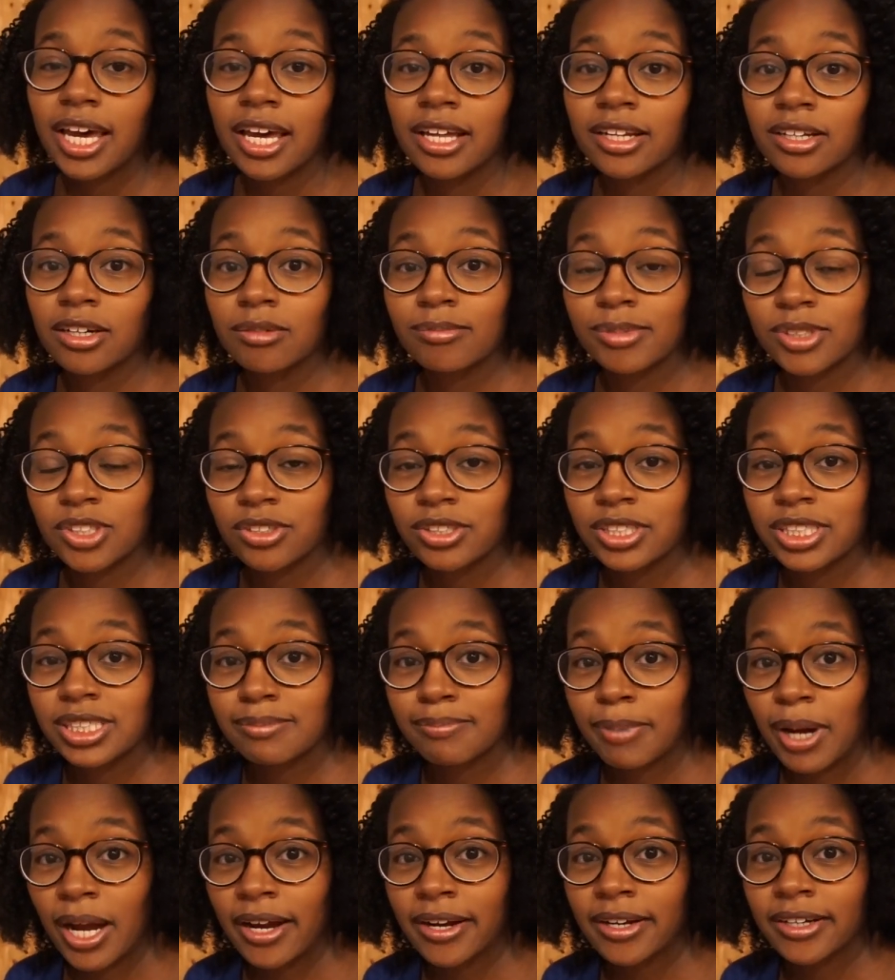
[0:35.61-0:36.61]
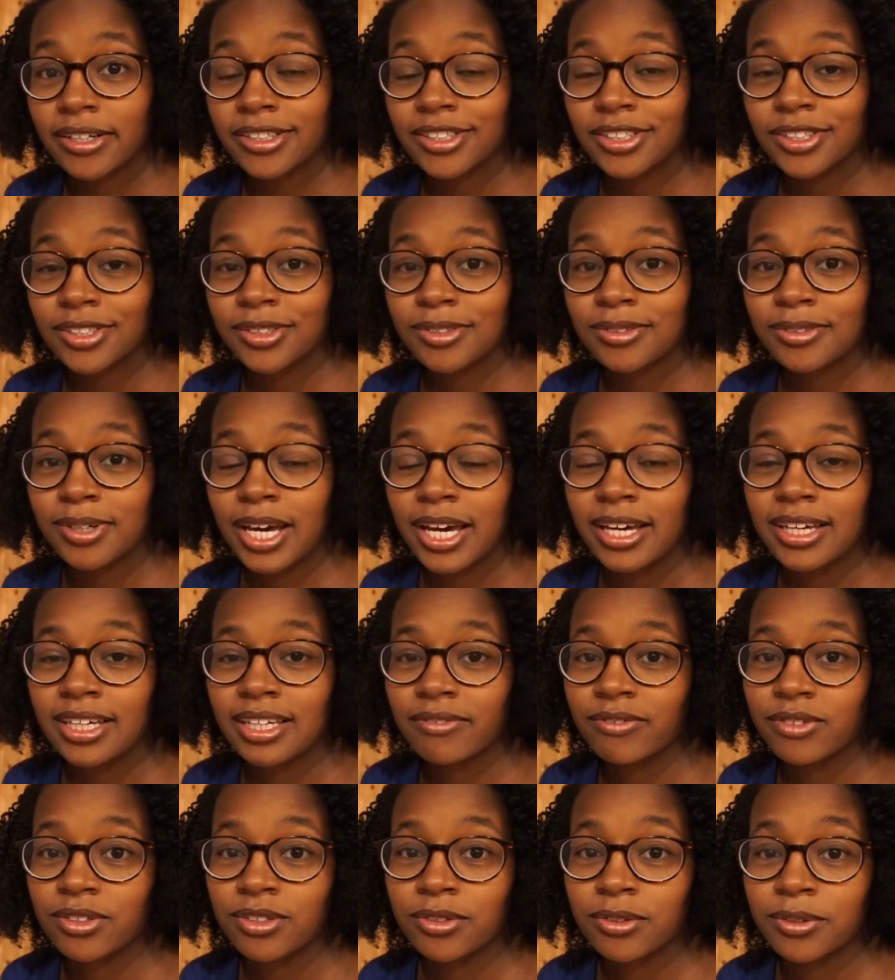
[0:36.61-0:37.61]
in hopes to inspire you and
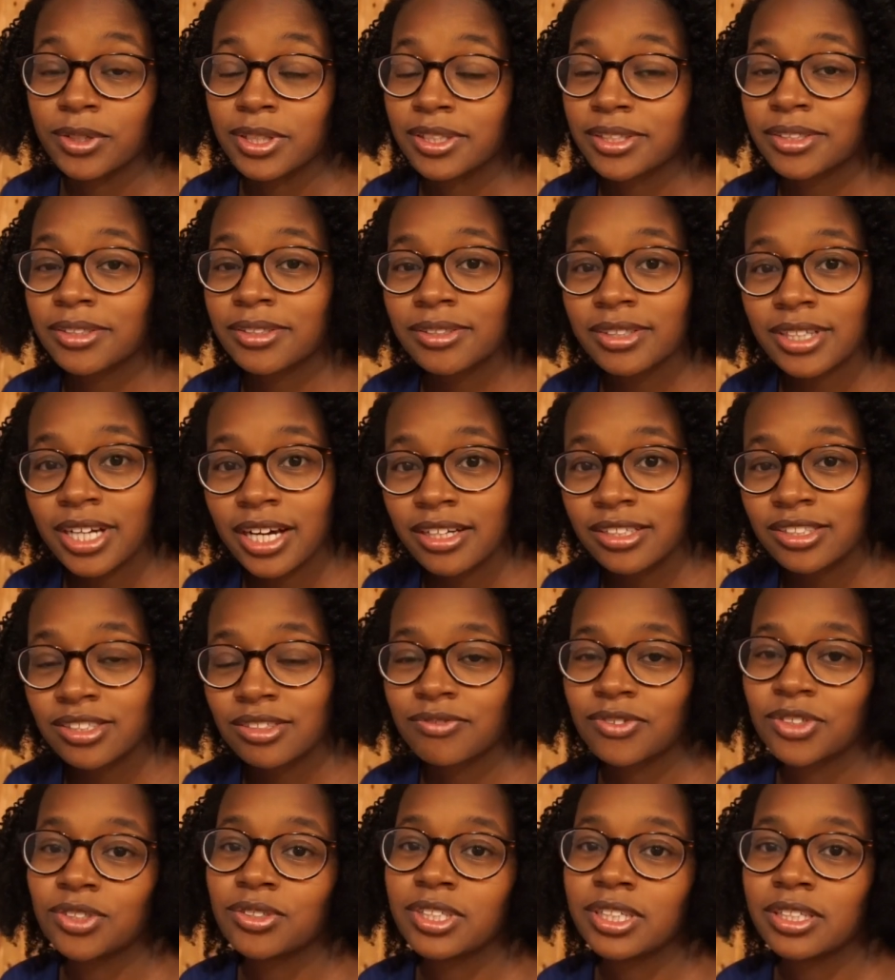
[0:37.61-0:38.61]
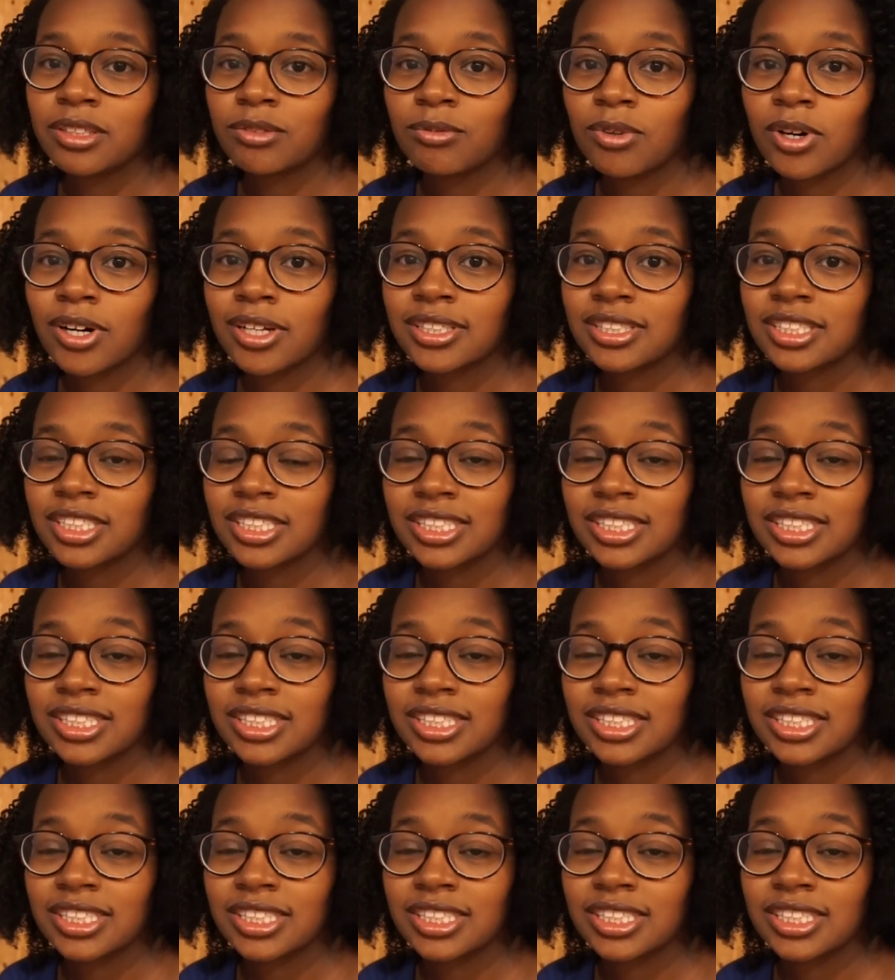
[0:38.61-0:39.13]
give you a little nudge if you need one,